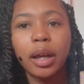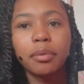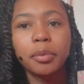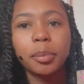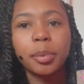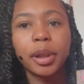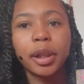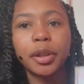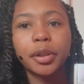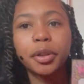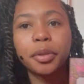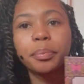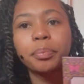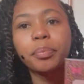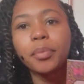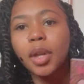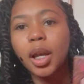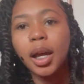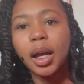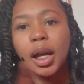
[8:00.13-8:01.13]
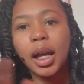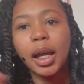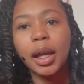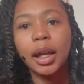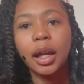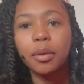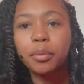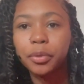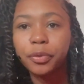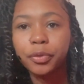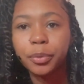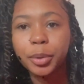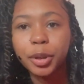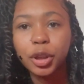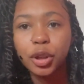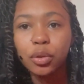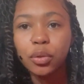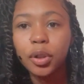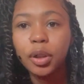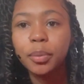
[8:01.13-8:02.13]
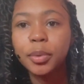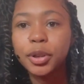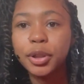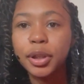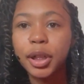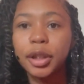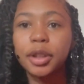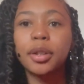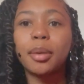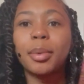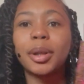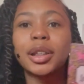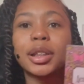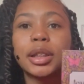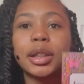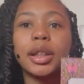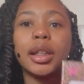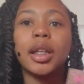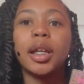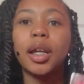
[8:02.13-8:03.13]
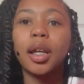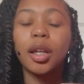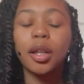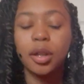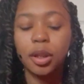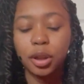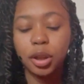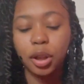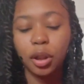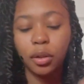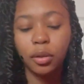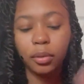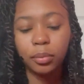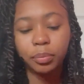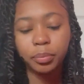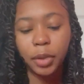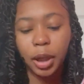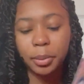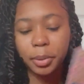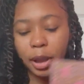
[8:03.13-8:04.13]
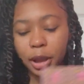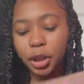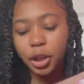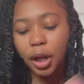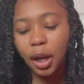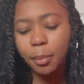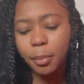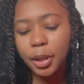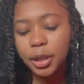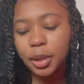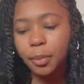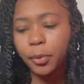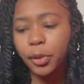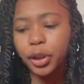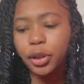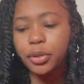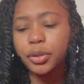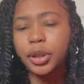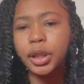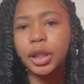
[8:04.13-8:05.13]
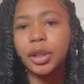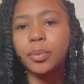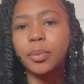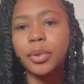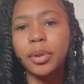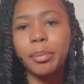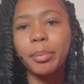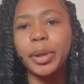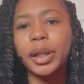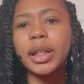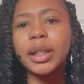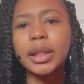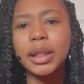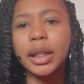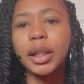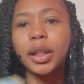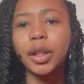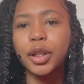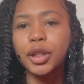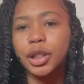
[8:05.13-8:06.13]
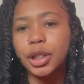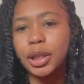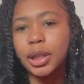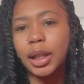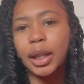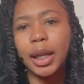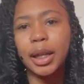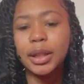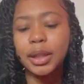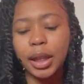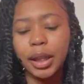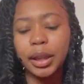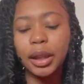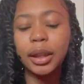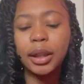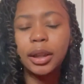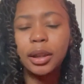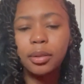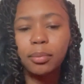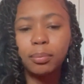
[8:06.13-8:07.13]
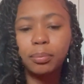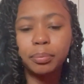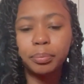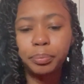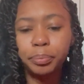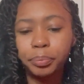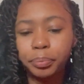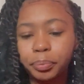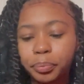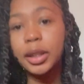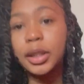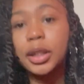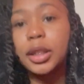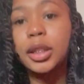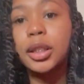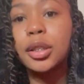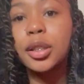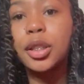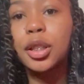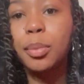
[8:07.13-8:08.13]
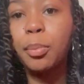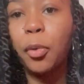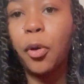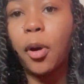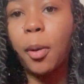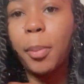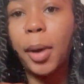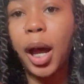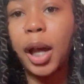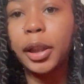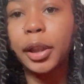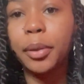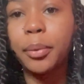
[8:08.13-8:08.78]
a planner. I got one from the store, which you guys are about to see. So I'm not sure how much I'm gonna use this one, but it's in here just in case I need it. This small pocket